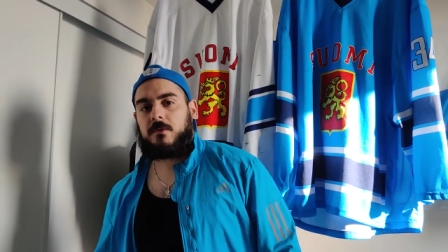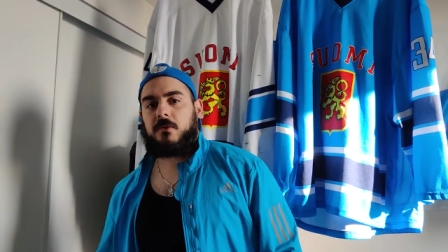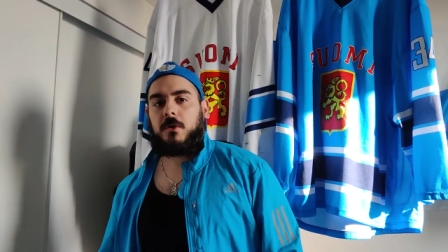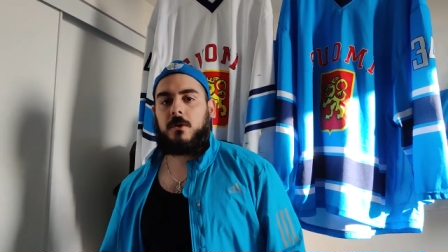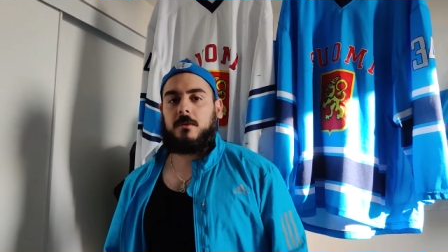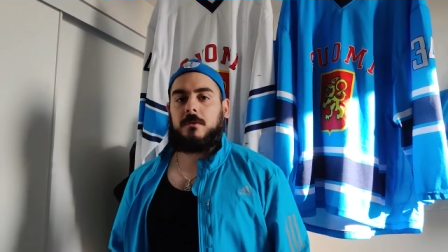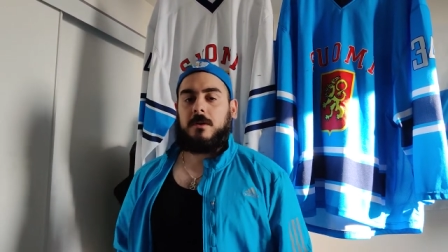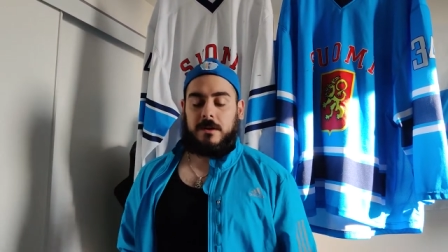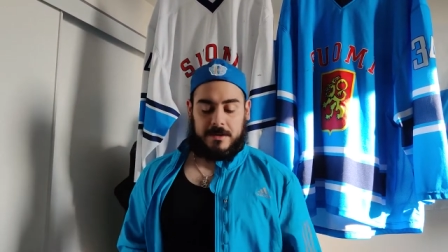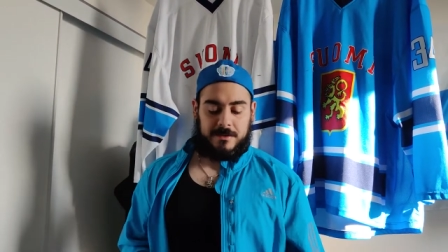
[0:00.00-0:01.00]
So
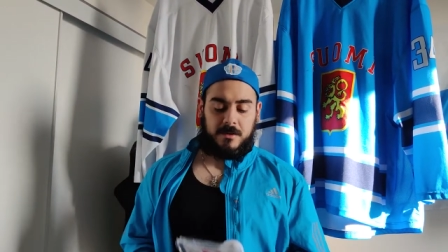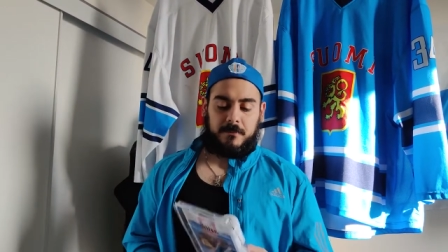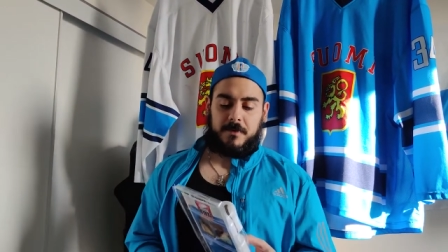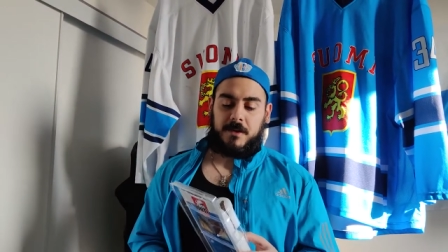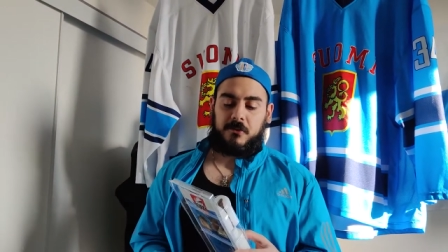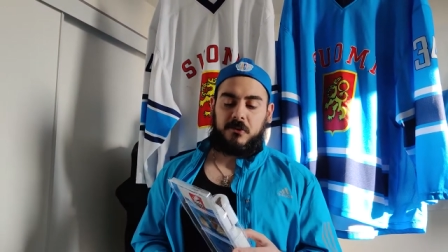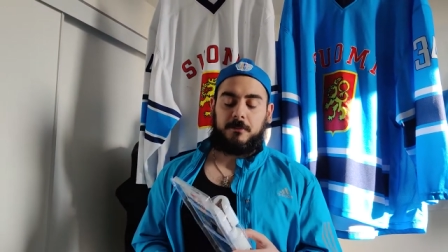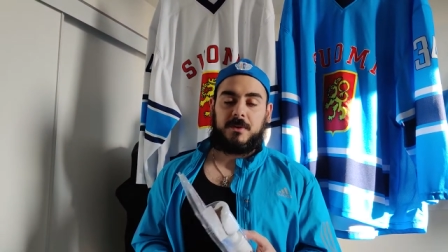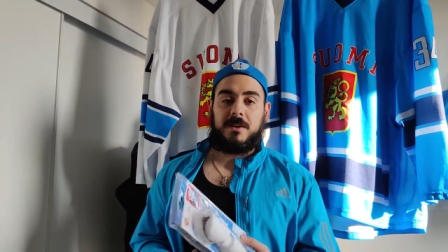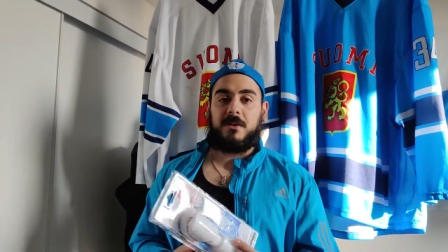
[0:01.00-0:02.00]
I ended up finding
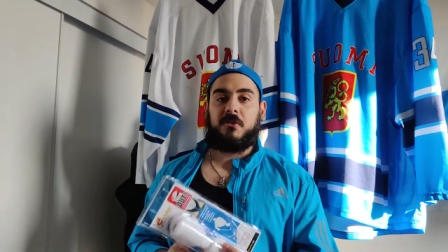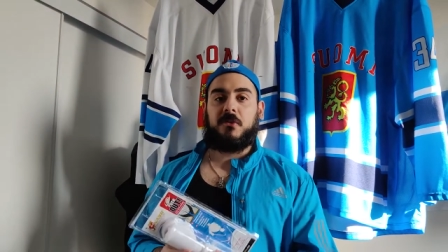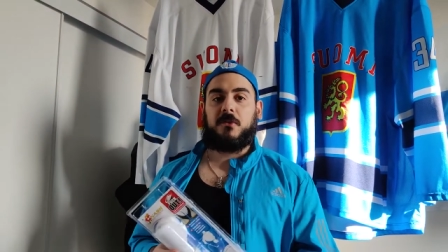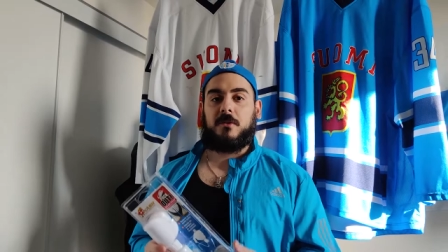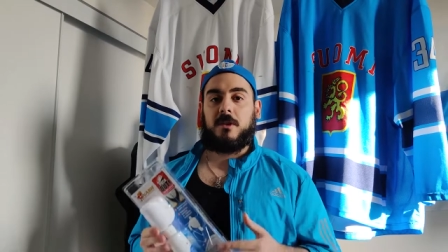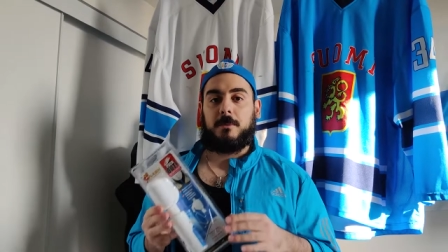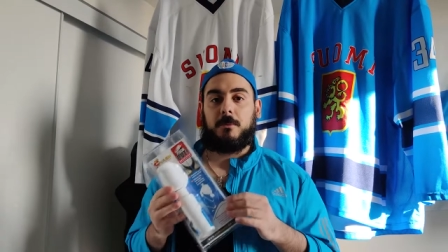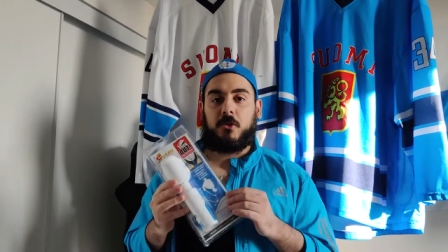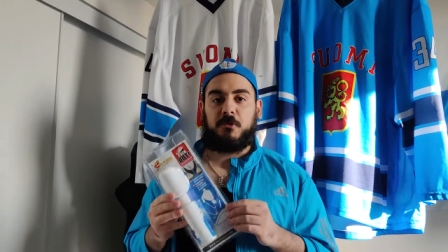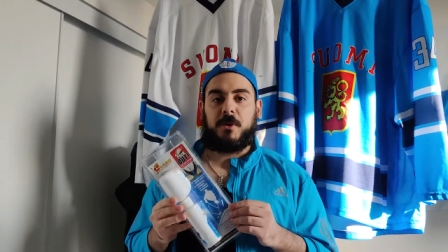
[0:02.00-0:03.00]
something that's a little bit
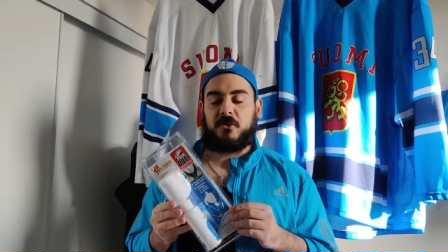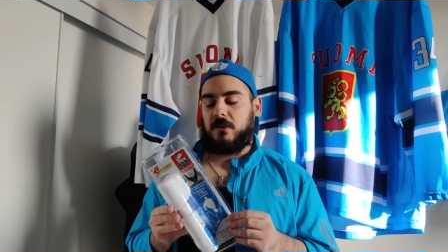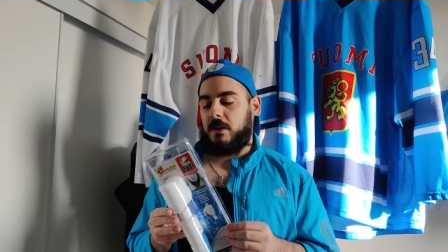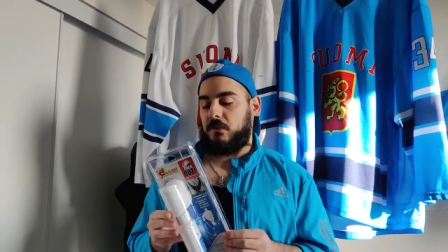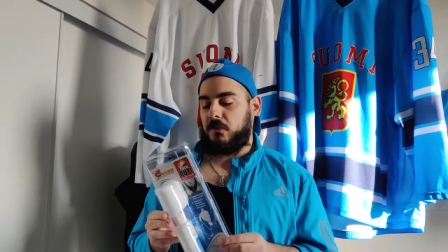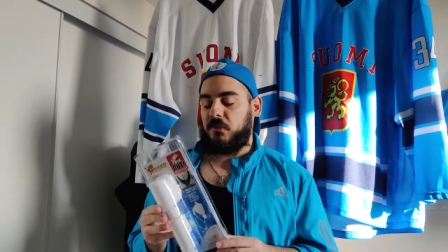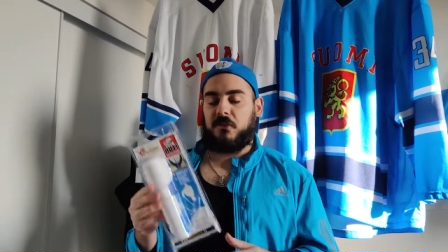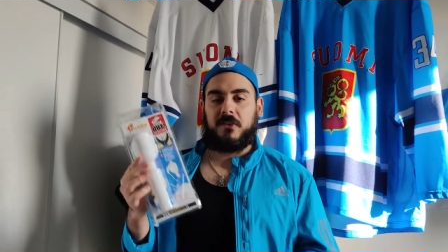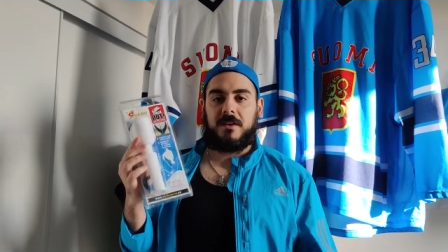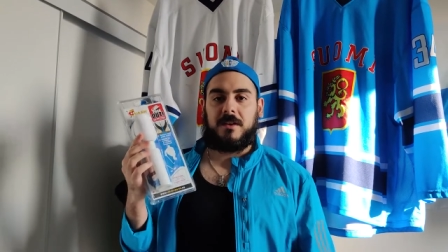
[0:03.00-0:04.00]
more specialized. This
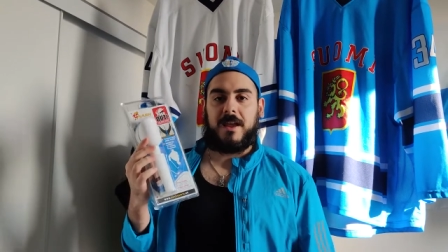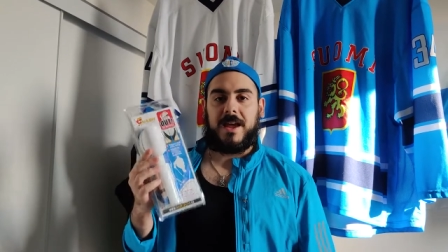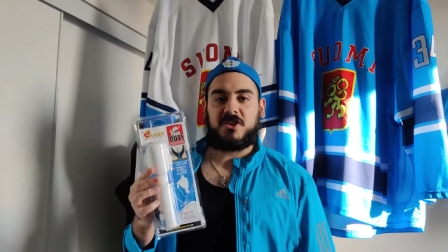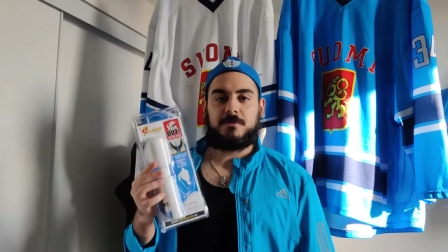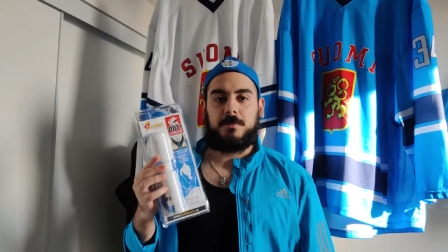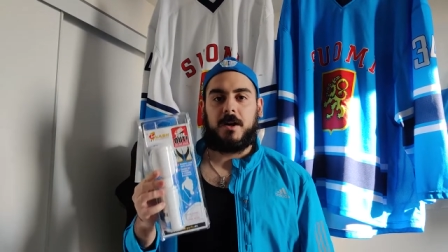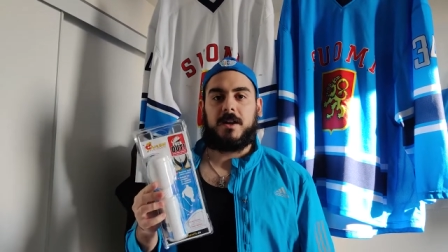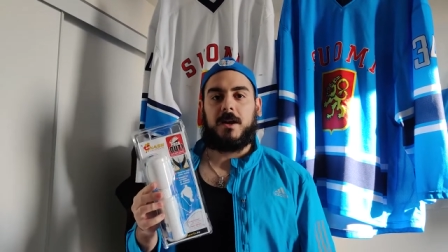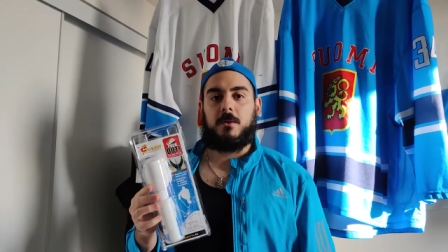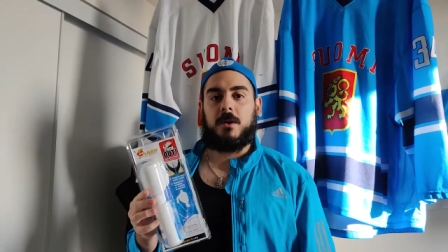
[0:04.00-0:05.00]
is the Nash
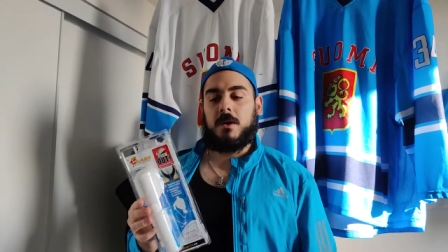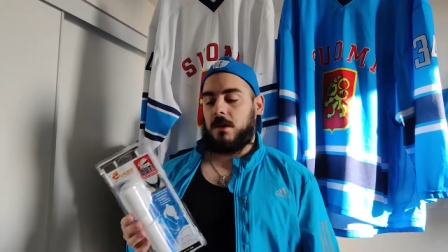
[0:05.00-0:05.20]
Puckout.